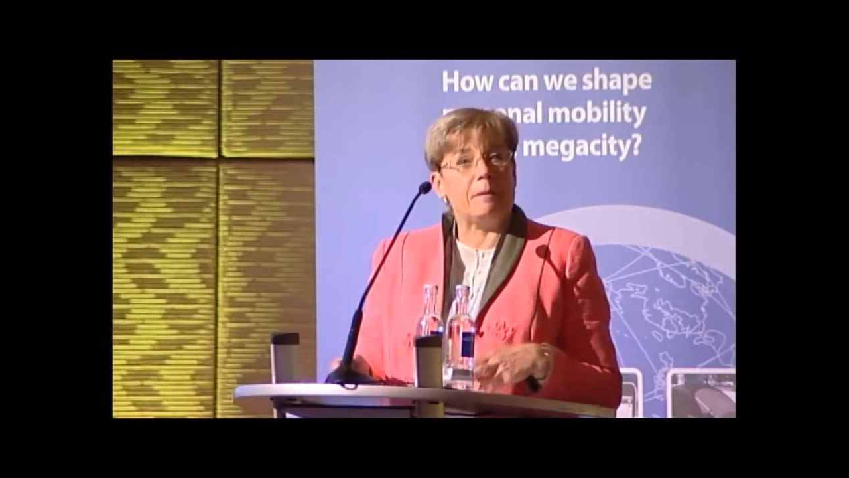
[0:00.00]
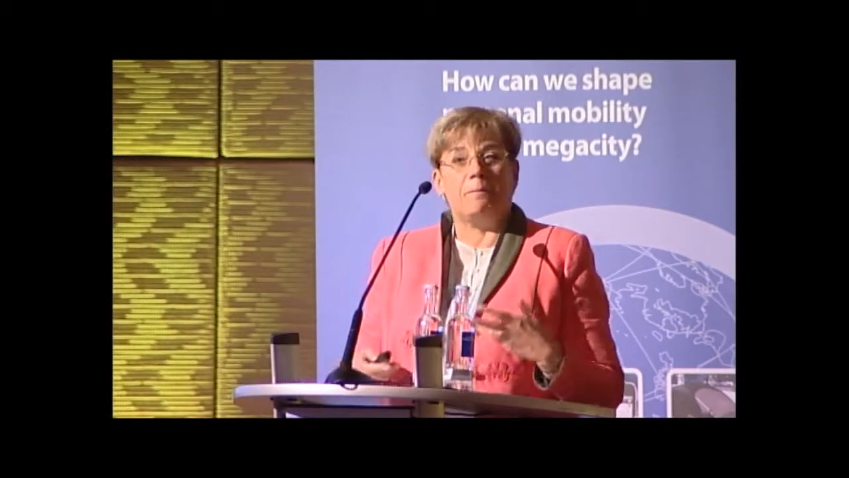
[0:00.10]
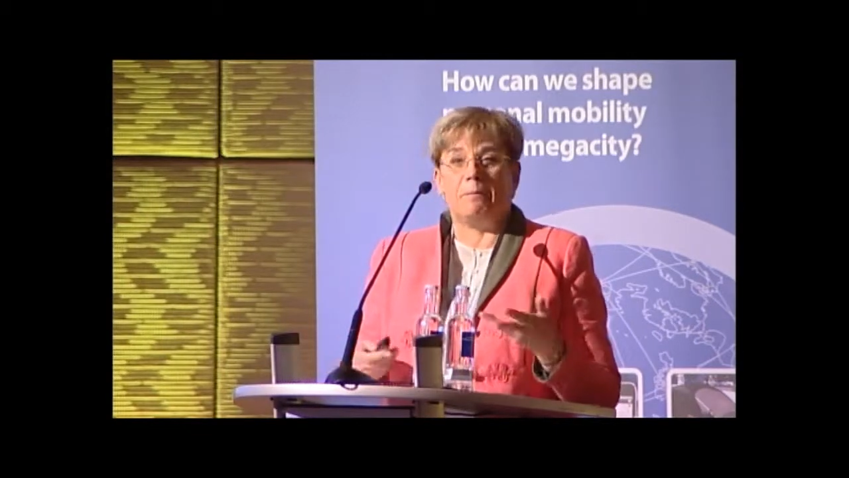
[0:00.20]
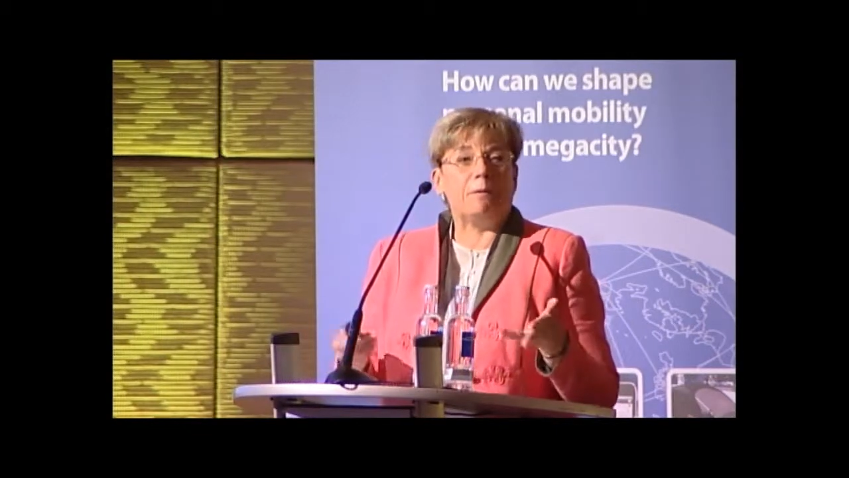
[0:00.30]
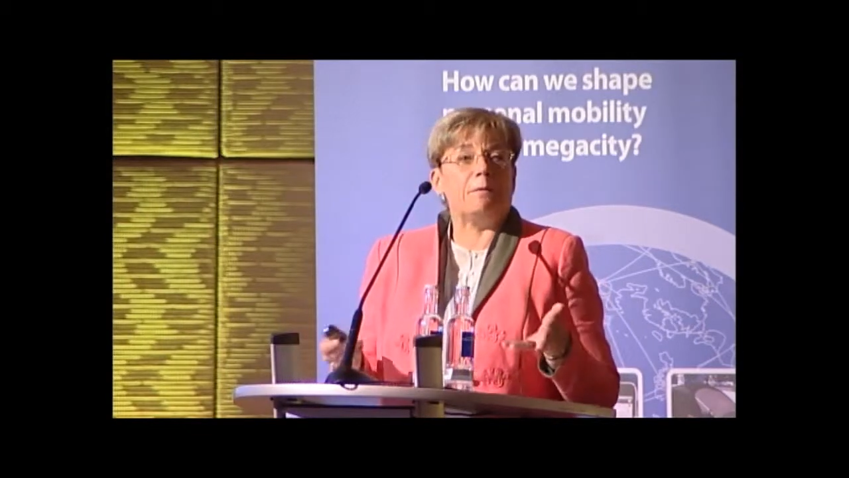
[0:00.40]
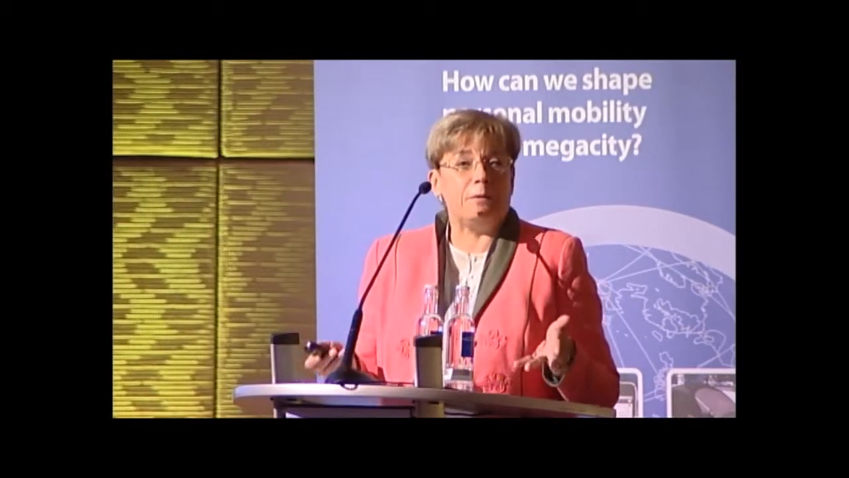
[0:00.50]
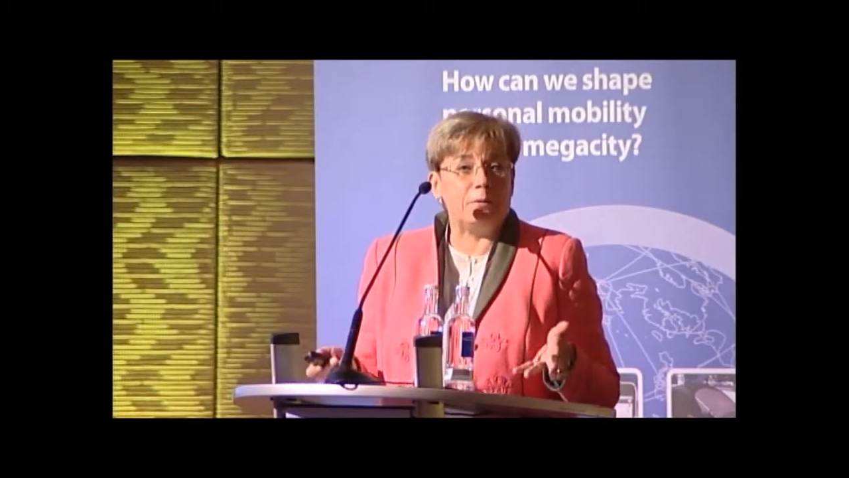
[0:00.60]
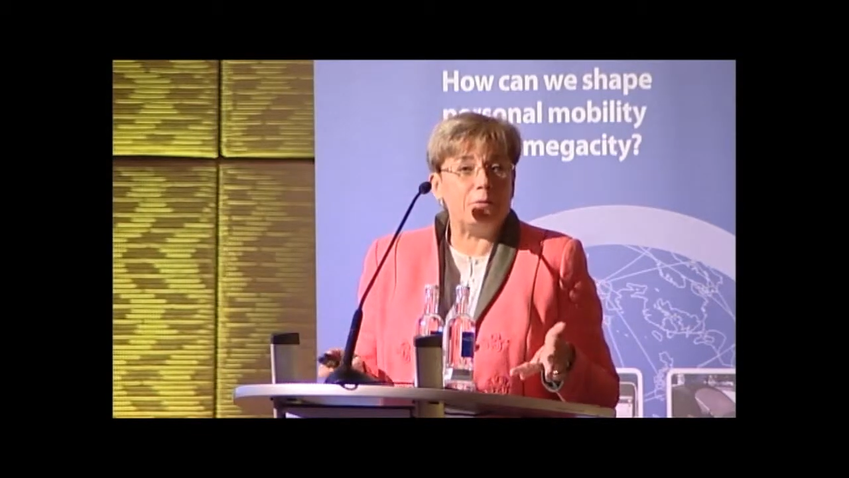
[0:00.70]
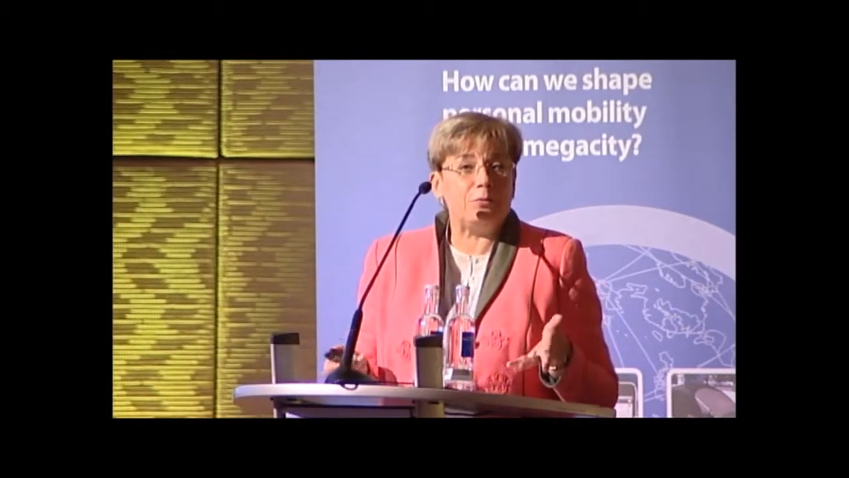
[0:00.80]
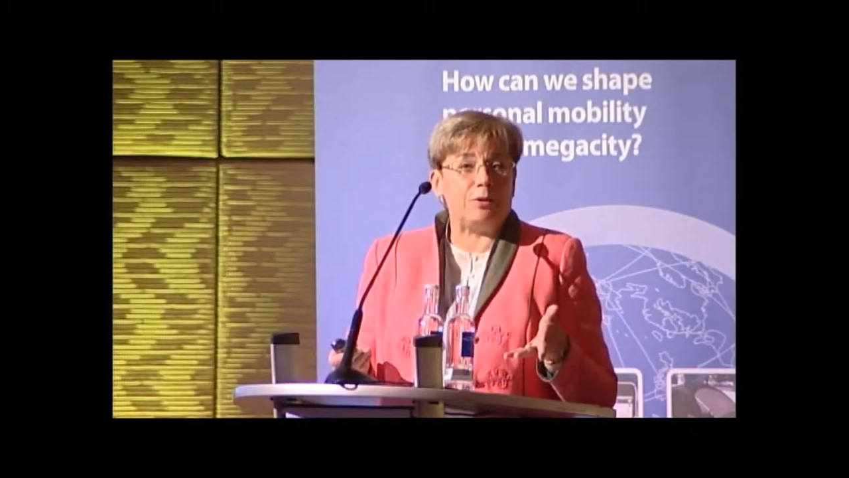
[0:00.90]
We all
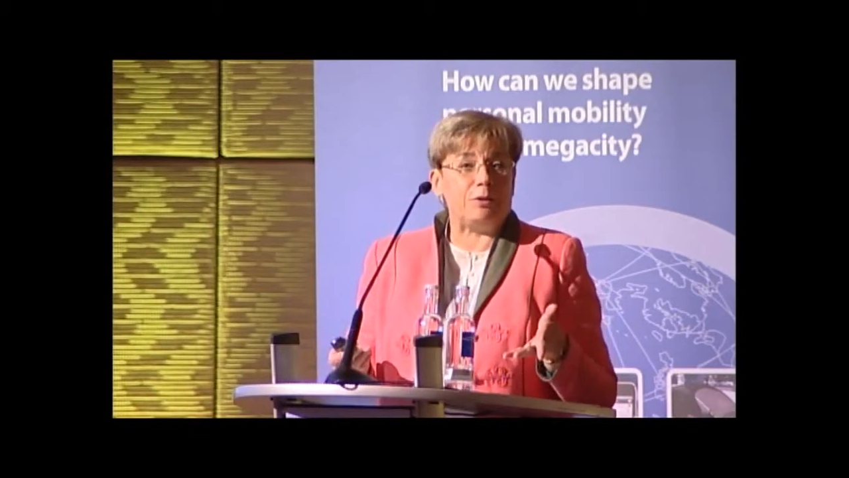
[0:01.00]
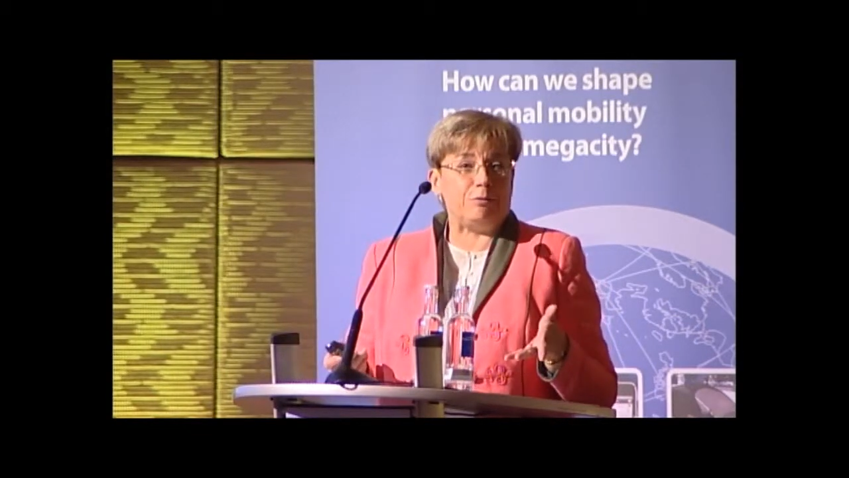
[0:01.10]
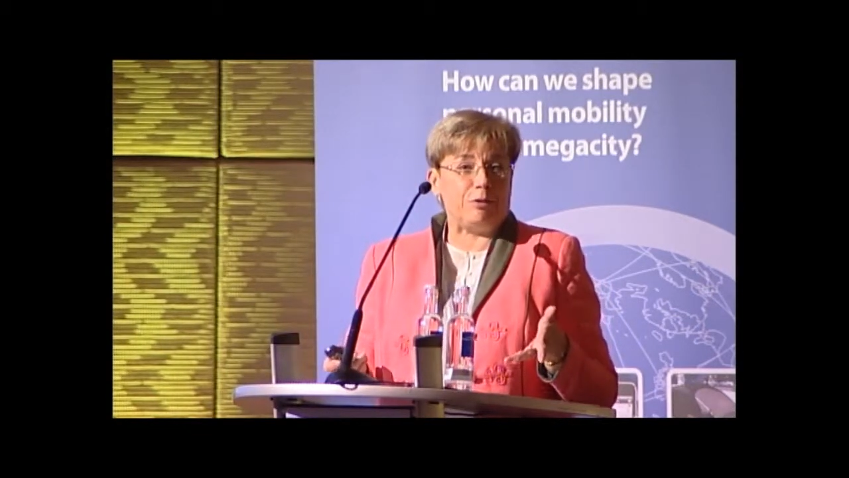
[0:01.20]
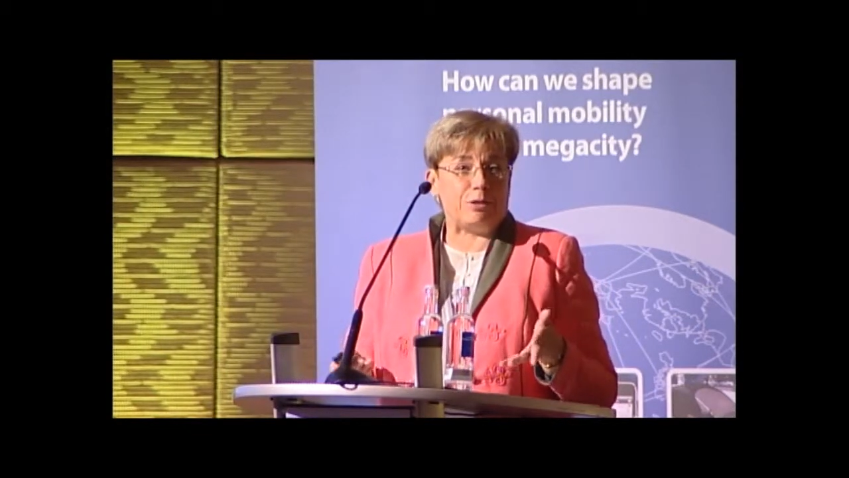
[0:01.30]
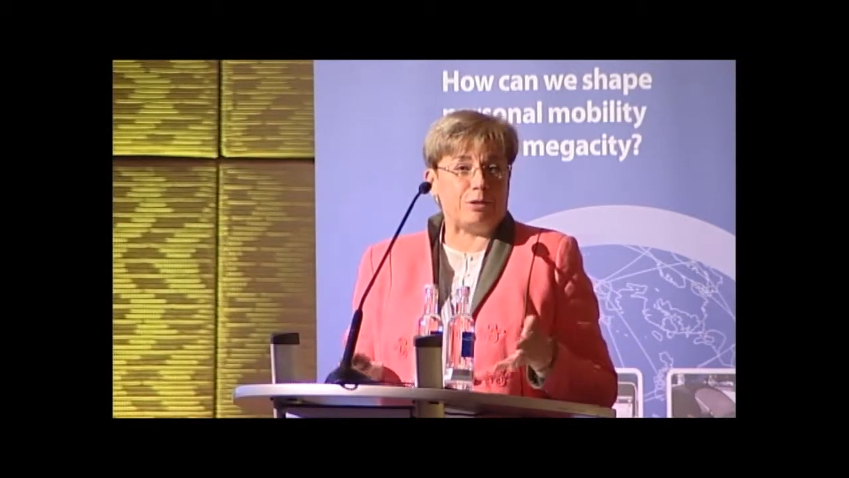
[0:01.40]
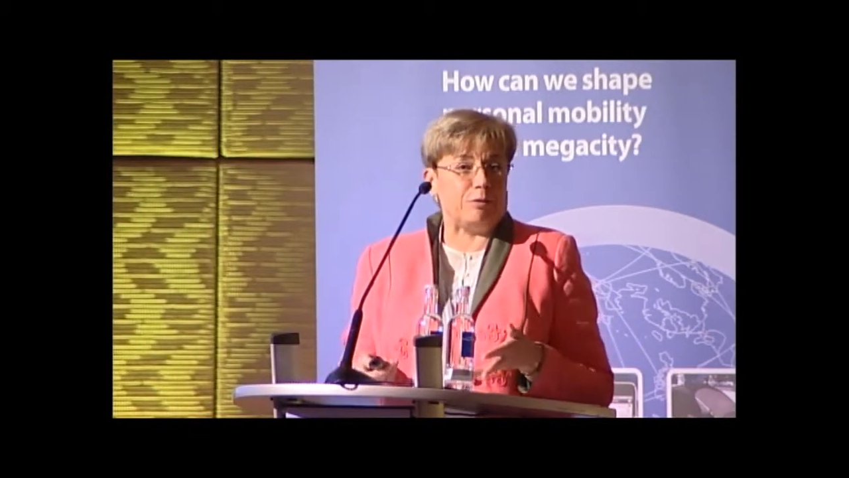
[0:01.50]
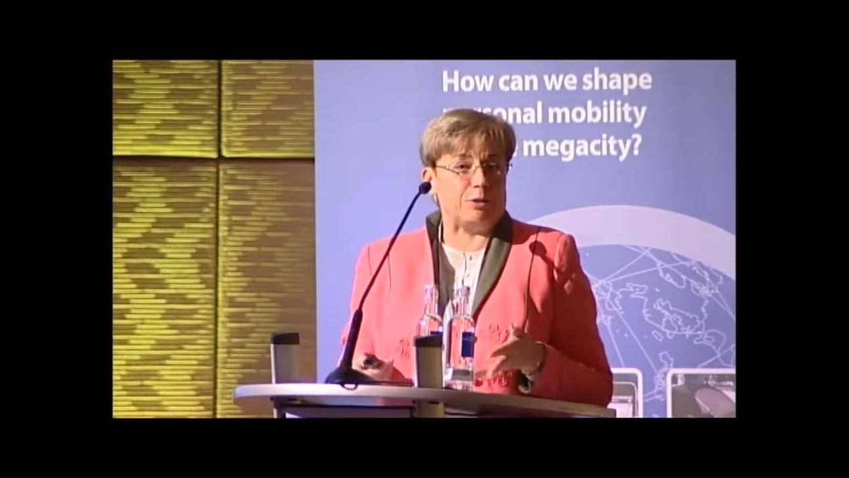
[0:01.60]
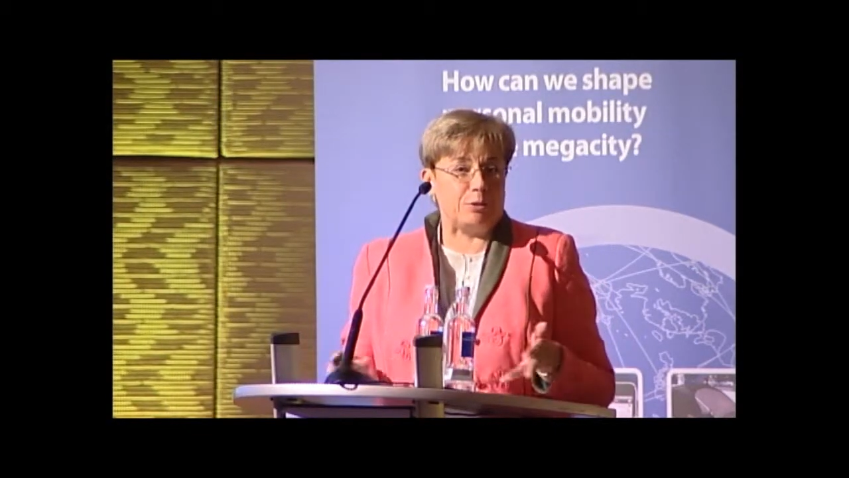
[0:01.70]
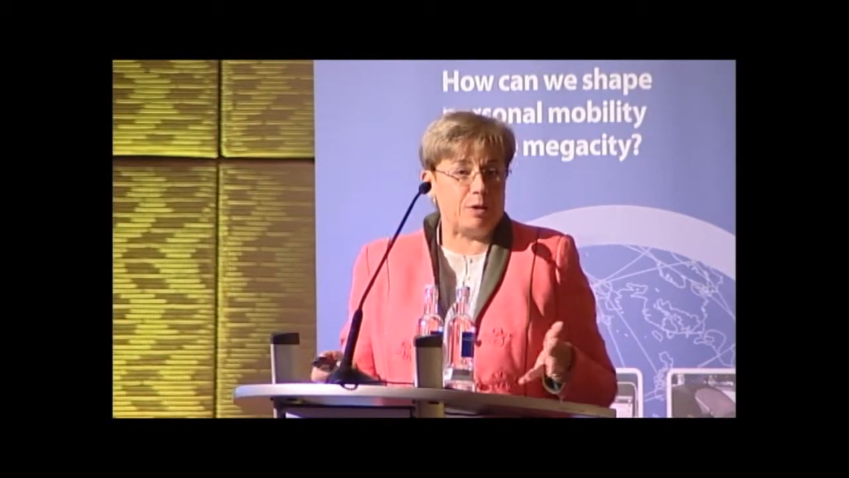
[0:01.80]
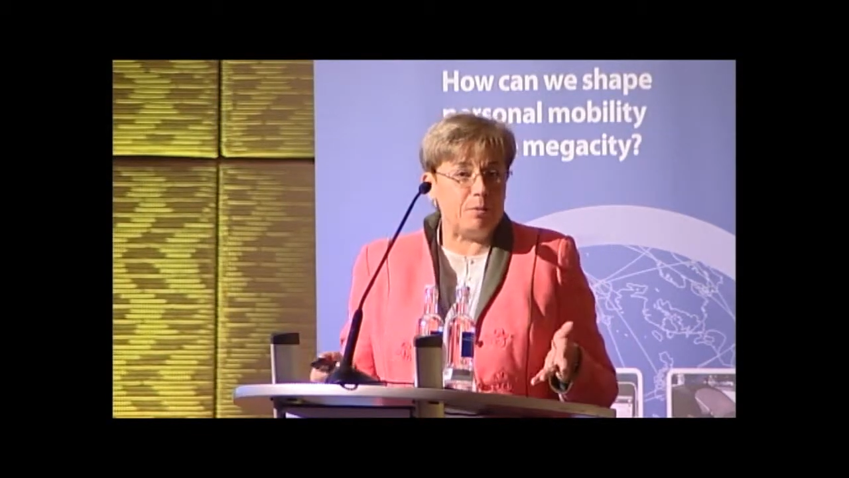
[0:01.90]
know, 31st of
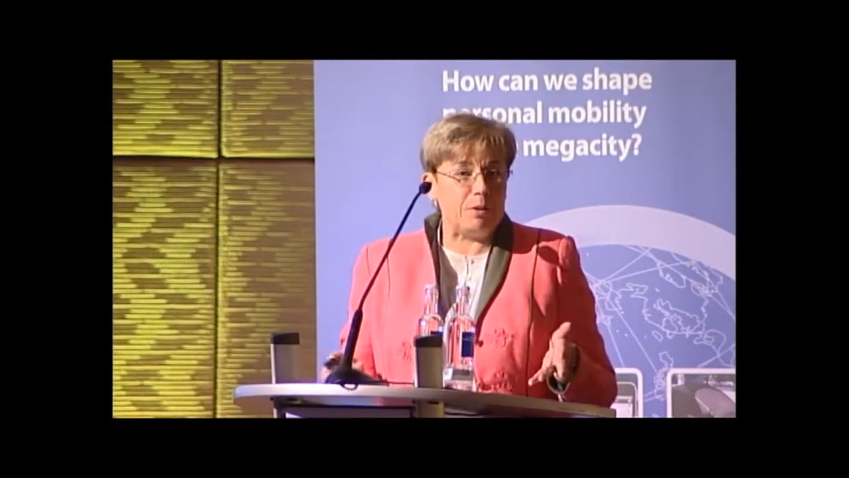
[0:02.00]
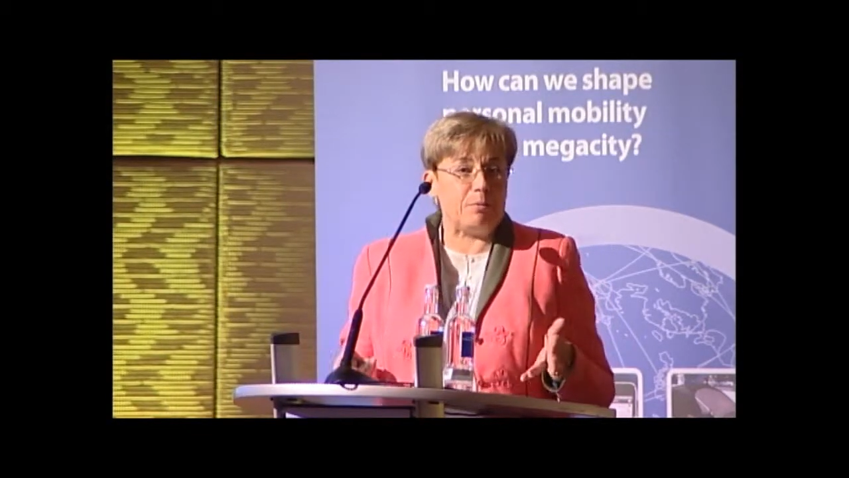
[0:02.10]
October,